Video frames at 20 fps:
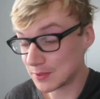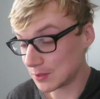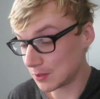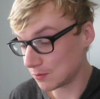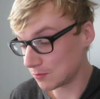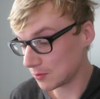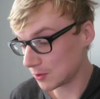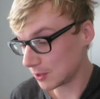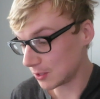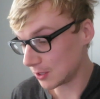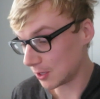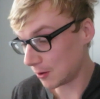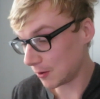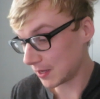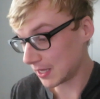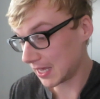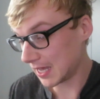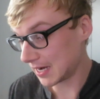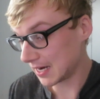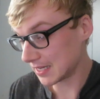don't really know.
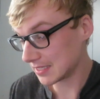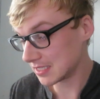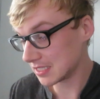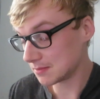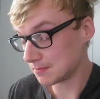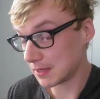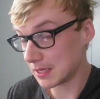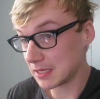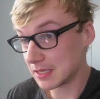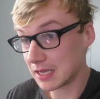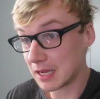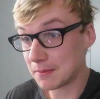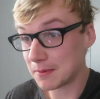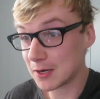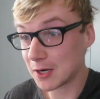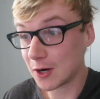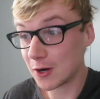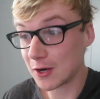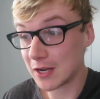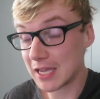I can't access my
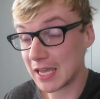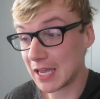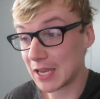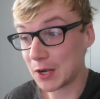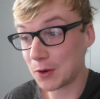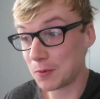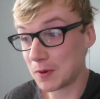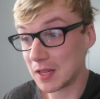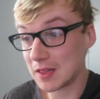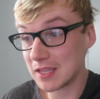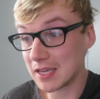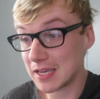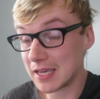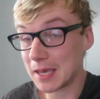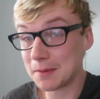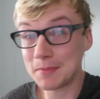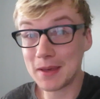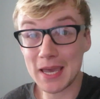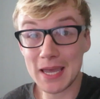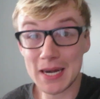debit card. I can't do anything. I
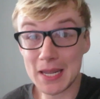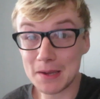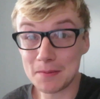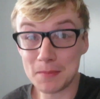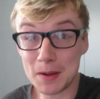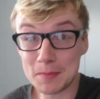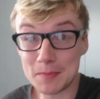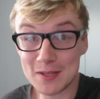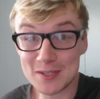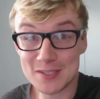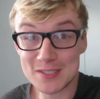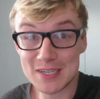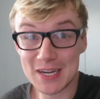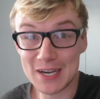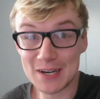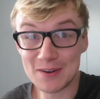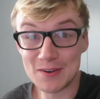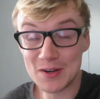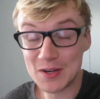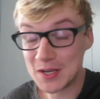can't pay any of my bills
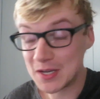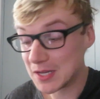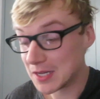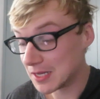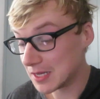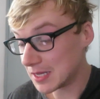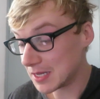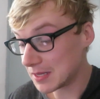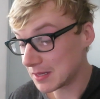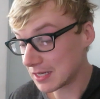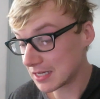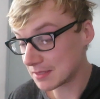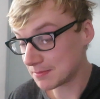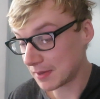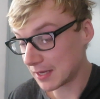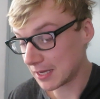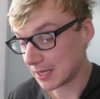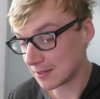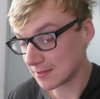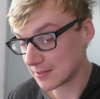now because
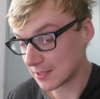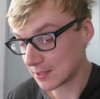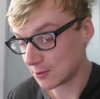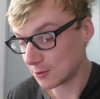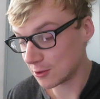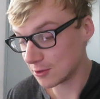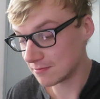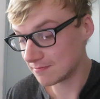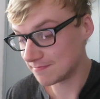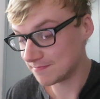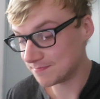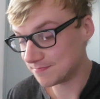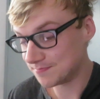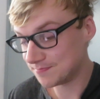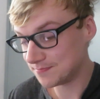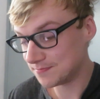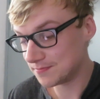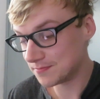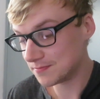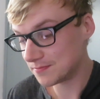my account's on hold.
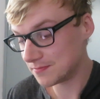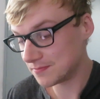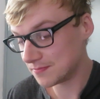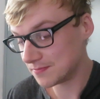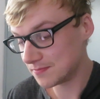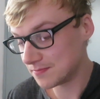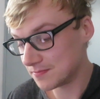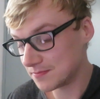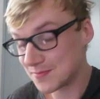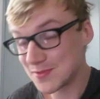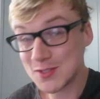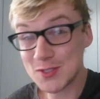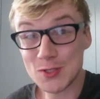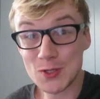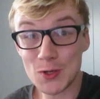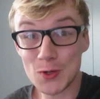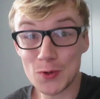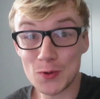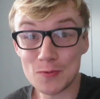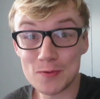
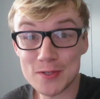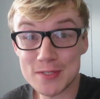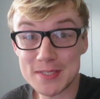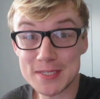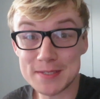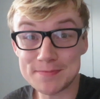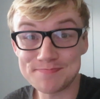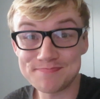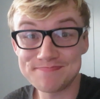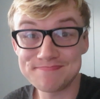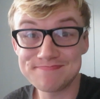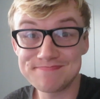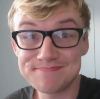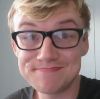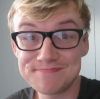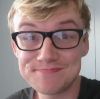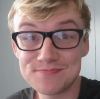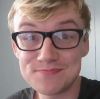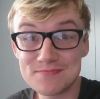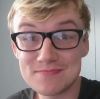So we'll see.
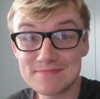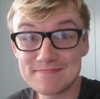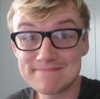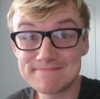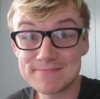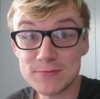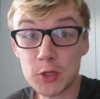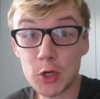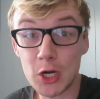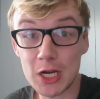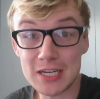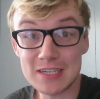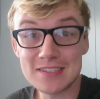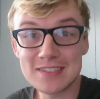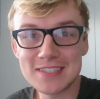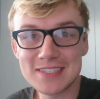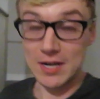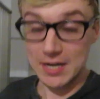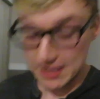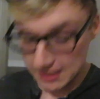Great.
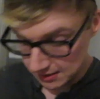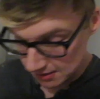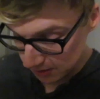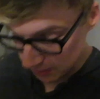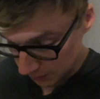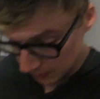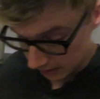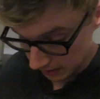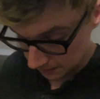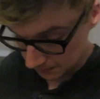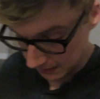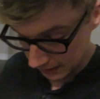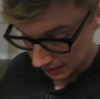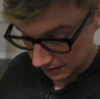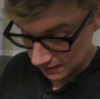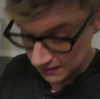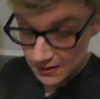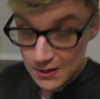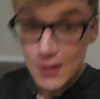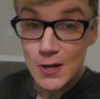Ready guys, quick
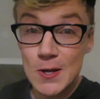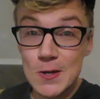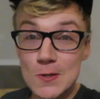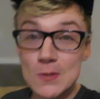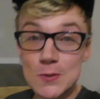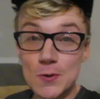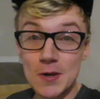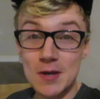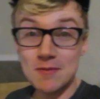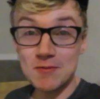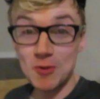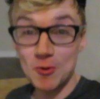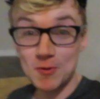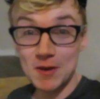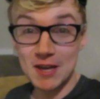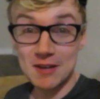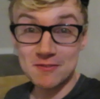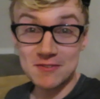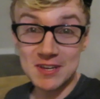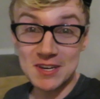update. So I have no
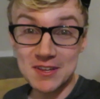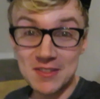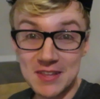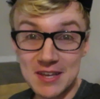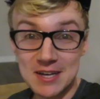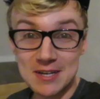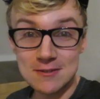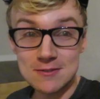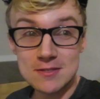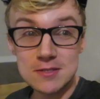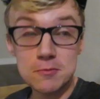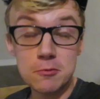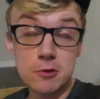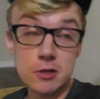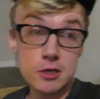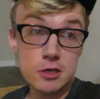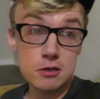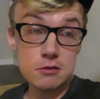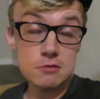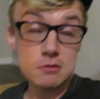caffeine in the house. Well,
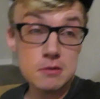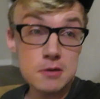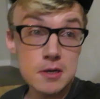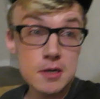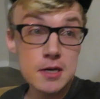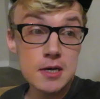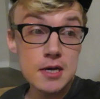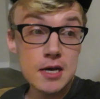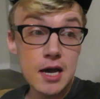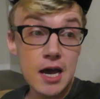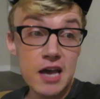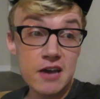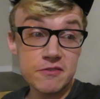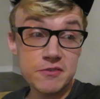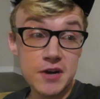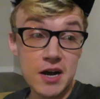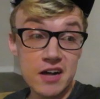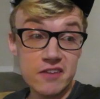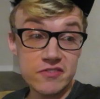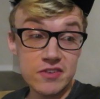I do. I
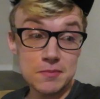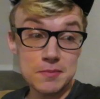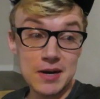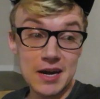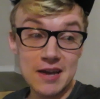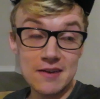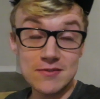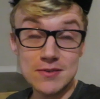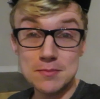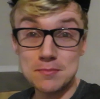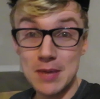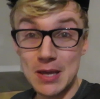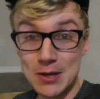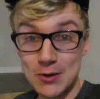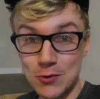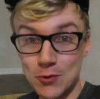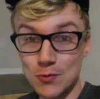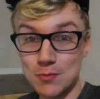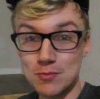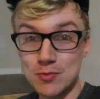have coffee, but I have to make
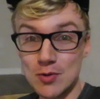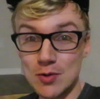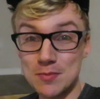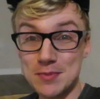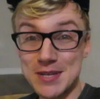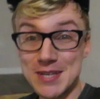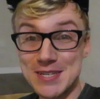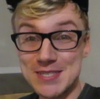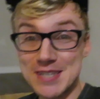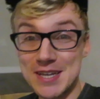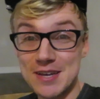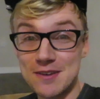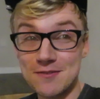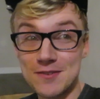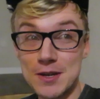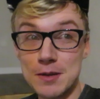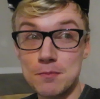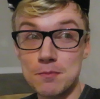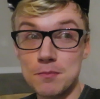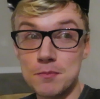cold brew because I
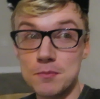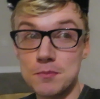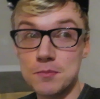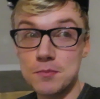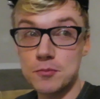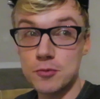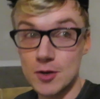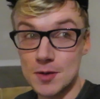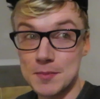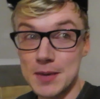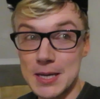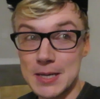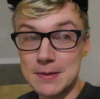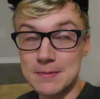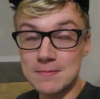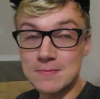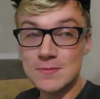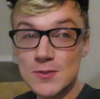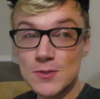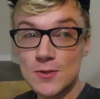have none pre-made.
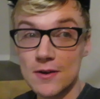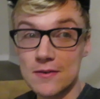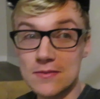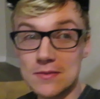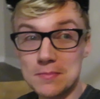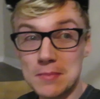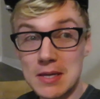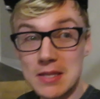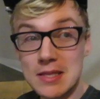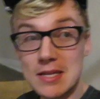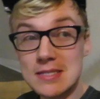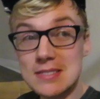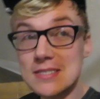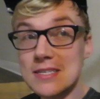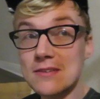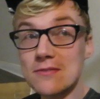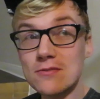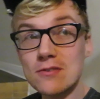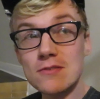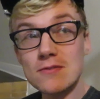So I have to make that
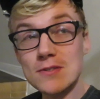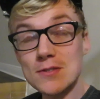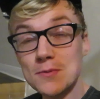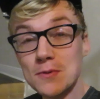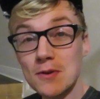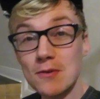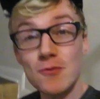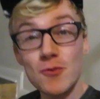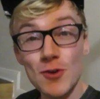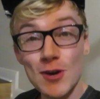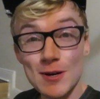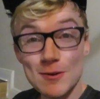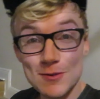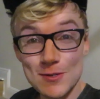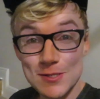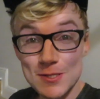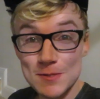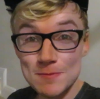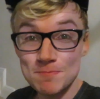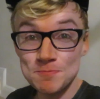sit for over 24
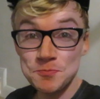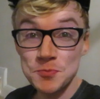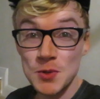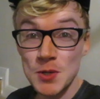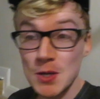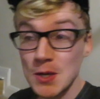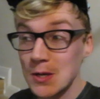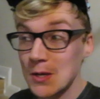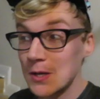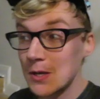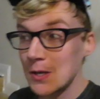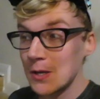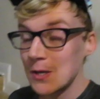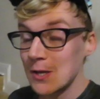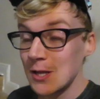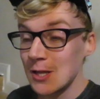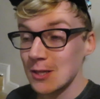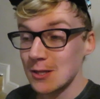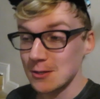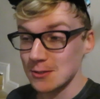hours.
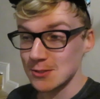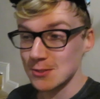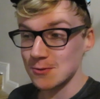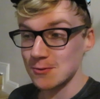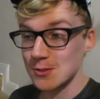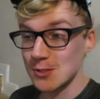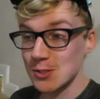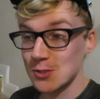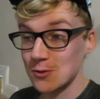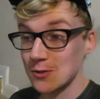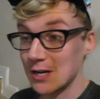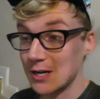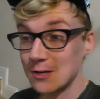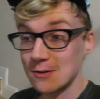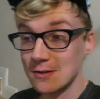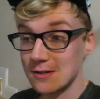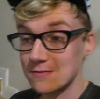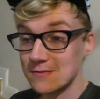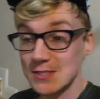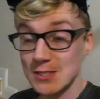Long story short, I
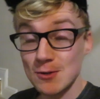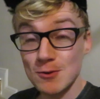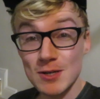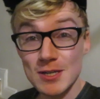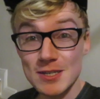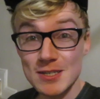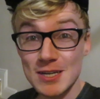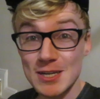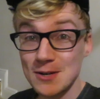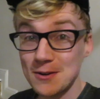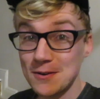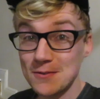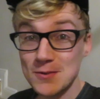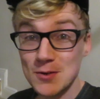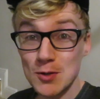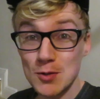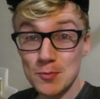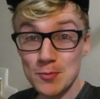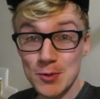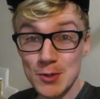don't have soda, I don't
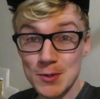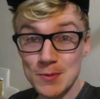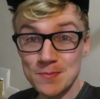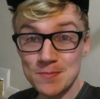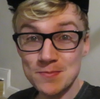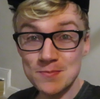have cold brew.